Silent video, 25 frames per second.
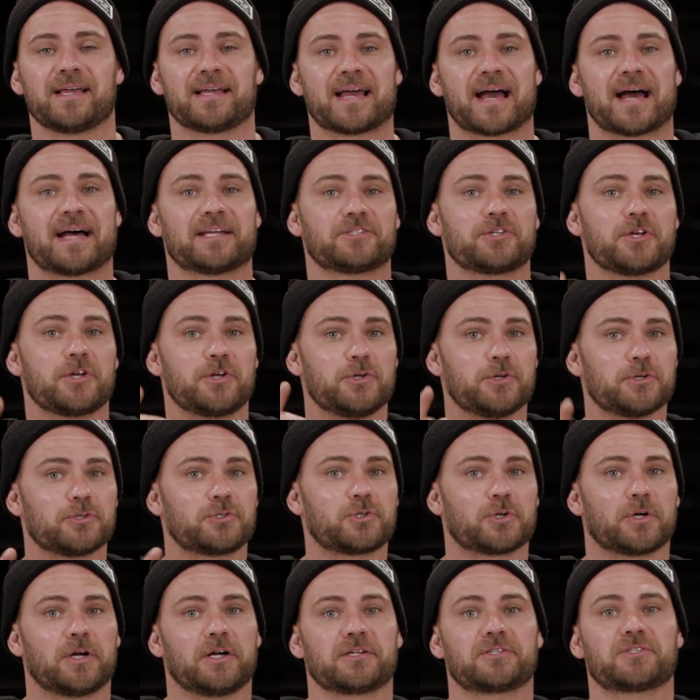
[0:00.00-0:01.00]
Guys, your
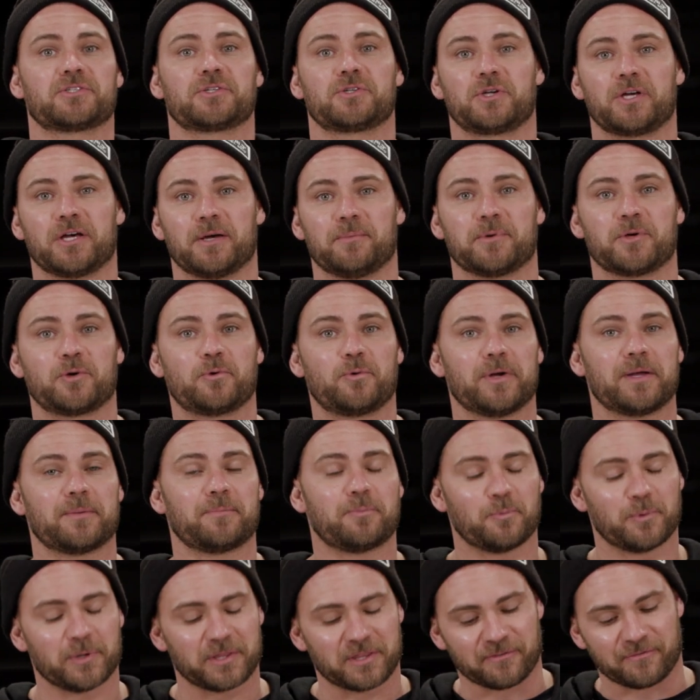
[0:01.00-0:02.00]
trucks come
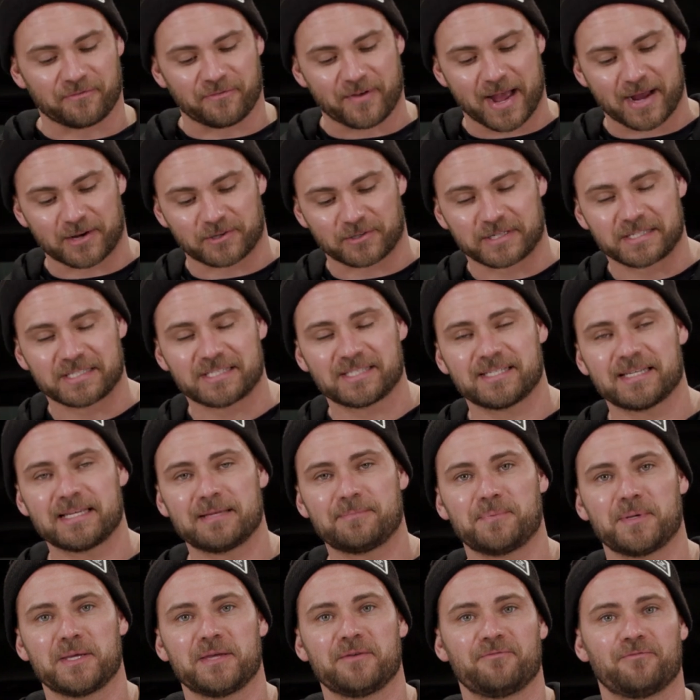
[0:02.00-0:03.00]
equipped with the factory
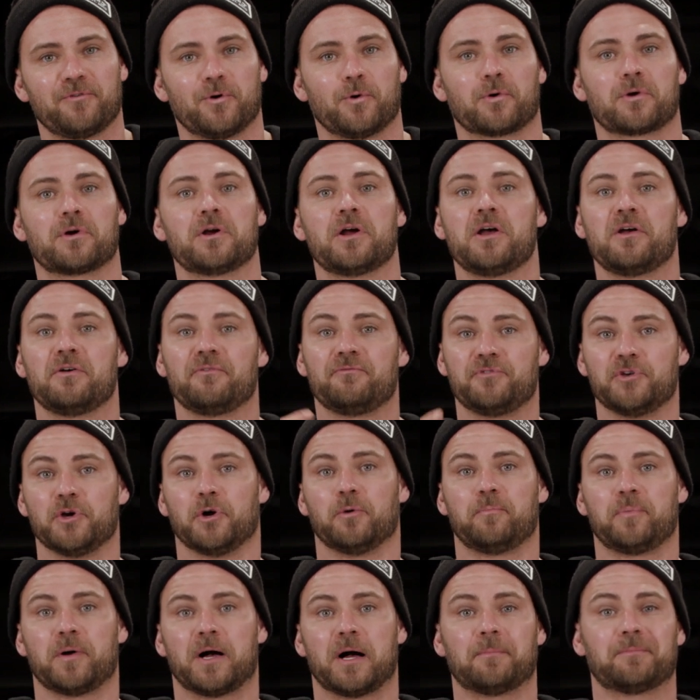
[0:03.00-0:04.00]
C P four
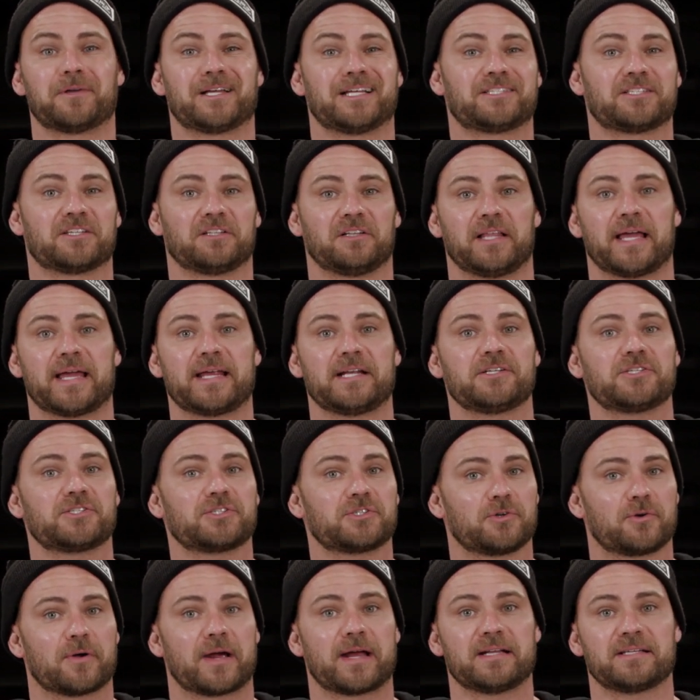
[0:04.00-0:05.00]
fuel pump. It's the
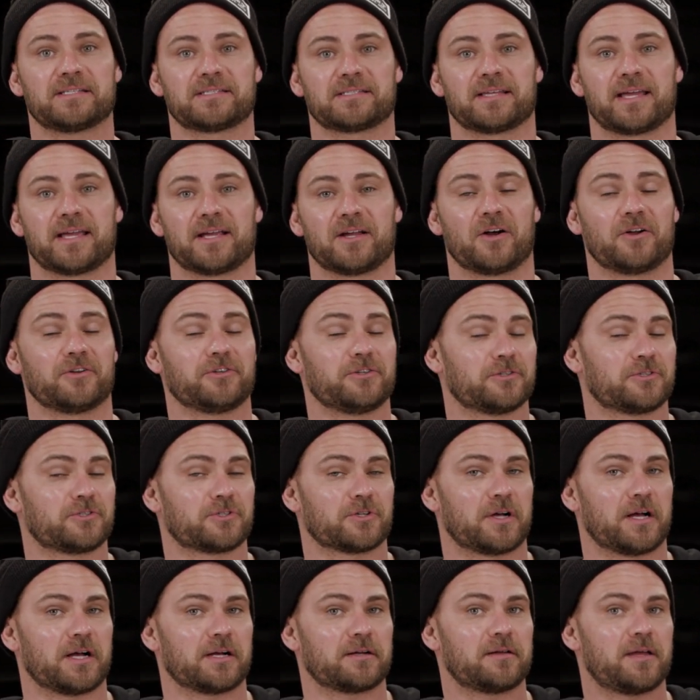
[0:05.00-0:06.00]
latest, greatest thing on your
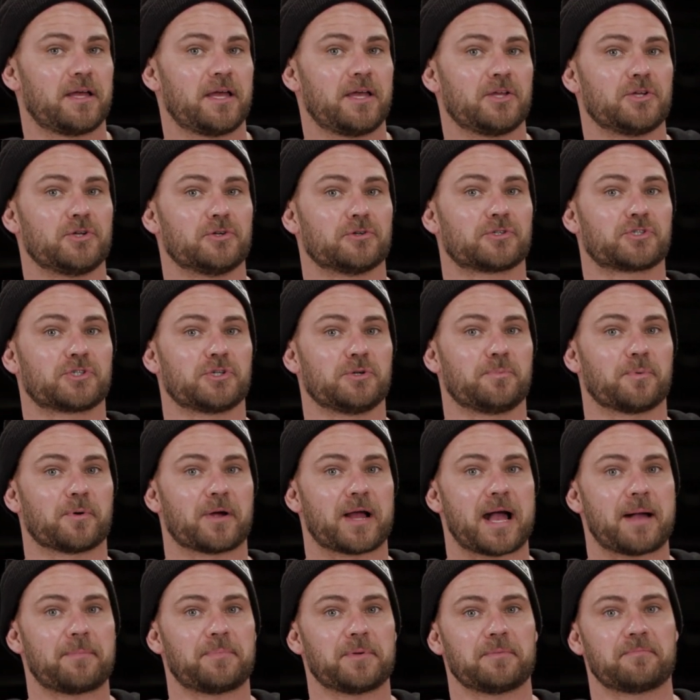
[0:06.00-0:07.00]
truck. You're
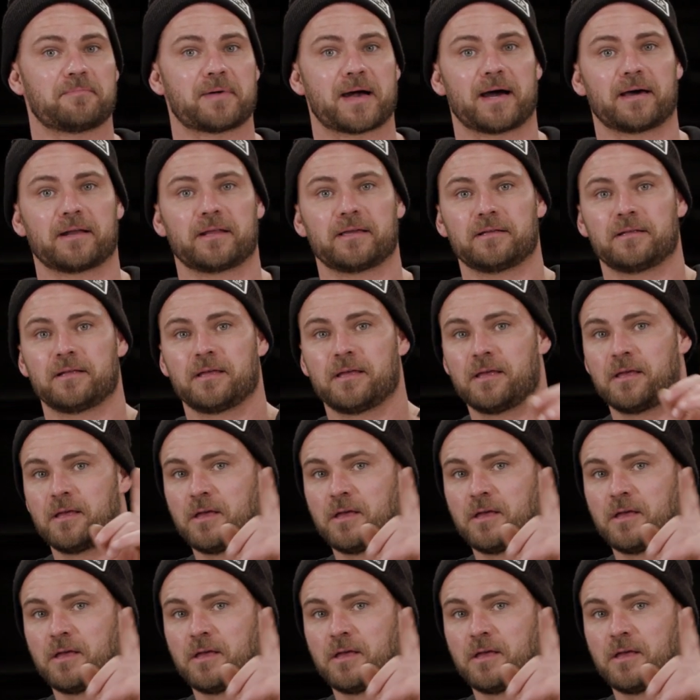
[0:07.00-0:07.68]
super happy about it.